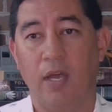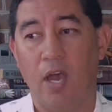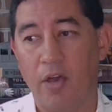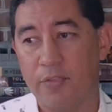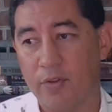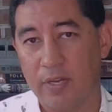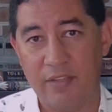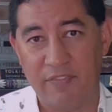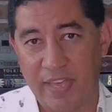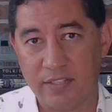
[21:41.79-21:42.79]
other
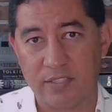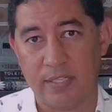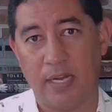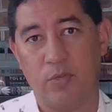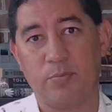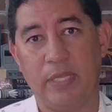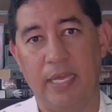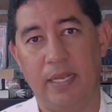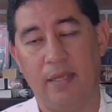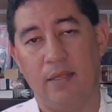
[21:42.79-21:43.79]
events that I was
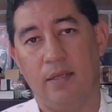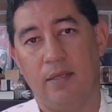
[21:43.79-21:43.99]
planning.